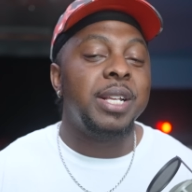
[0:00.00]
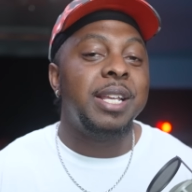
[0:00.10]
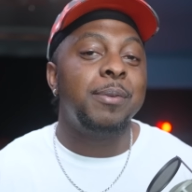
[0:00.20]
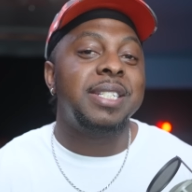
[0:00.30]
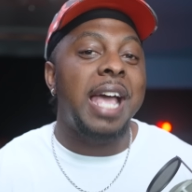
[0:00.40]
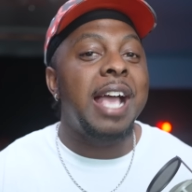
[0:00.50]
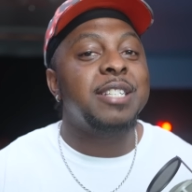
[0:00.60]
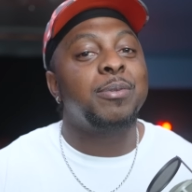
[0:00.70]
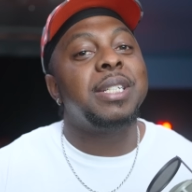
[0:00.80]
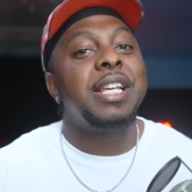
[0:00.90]
When he was
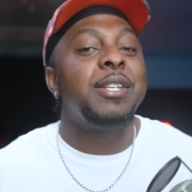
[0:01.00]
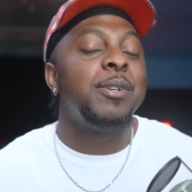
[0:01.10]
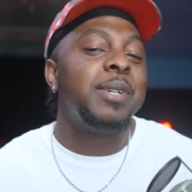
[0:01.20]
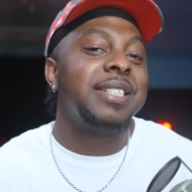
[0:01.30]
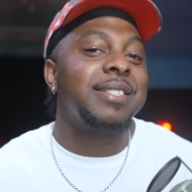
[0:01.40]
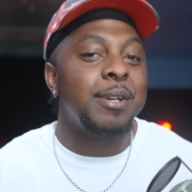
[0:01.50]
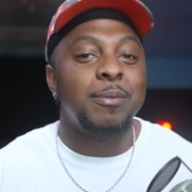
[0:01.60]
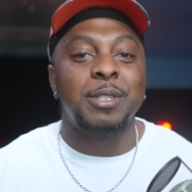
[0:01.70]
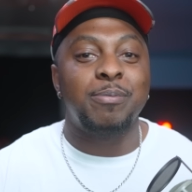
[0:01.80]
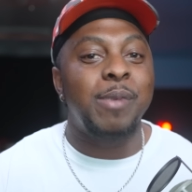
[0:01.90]
asked when he knew his son
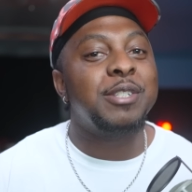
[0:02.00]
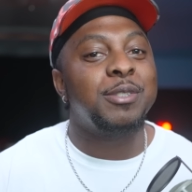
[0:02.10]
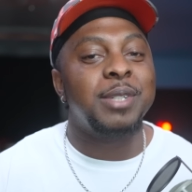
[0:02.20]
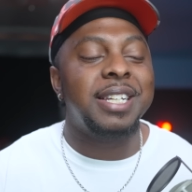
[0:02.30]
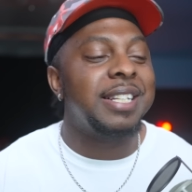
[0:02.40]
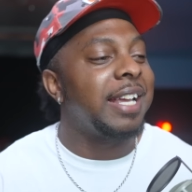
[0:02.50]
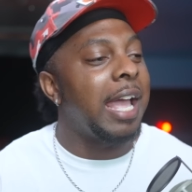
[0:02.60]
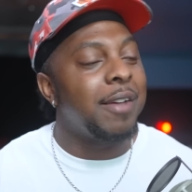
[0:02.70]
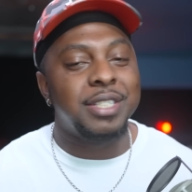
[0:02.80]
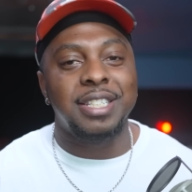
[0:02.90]
was special, he could have
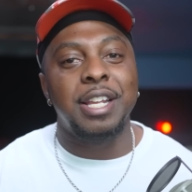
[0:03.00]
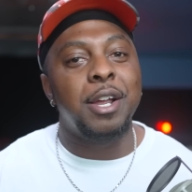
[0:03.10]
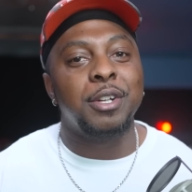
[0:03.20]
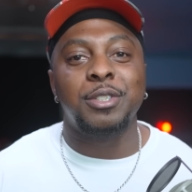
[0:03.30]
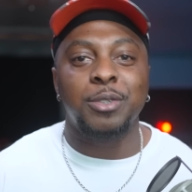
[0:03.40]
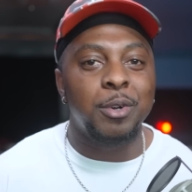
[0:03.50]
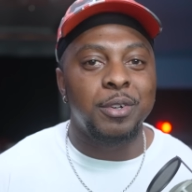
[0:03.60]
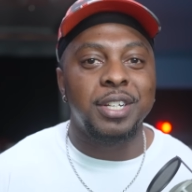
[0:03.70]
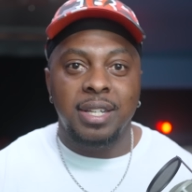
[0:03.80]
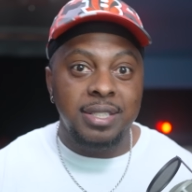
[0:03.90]
gave a generic
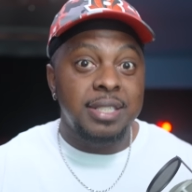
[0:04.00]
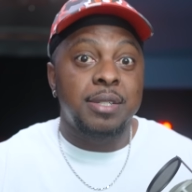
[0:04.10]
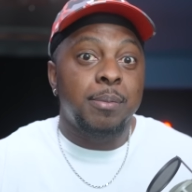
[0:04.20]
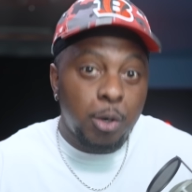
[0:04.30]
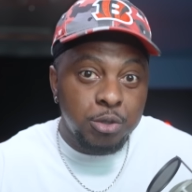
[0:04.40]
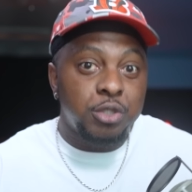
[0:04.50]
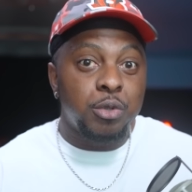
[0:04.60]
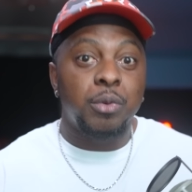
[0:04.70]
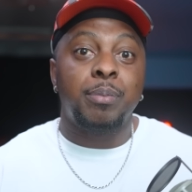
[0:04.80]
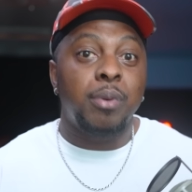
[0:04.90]
story because he's
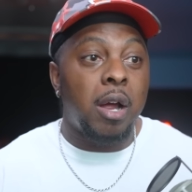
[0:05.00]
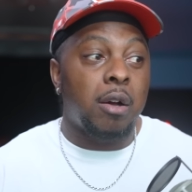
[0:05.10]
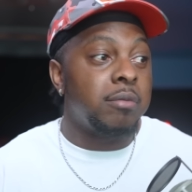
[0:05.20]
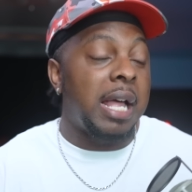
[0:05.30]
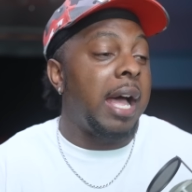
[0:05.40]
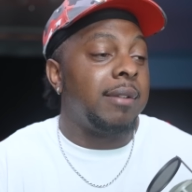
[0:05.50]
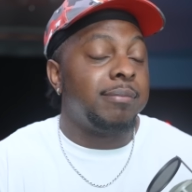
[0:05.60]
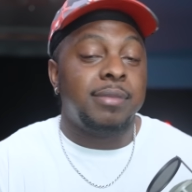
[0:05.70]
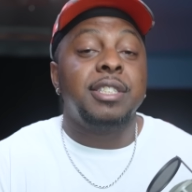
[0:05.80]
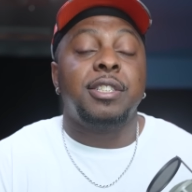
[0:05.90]
emotional and proud. Nah,
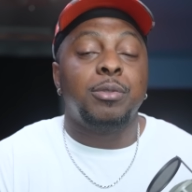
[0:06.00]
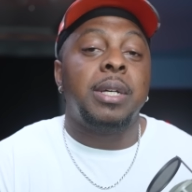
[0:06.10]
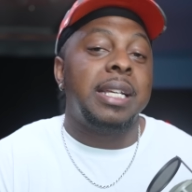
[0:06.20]
this is what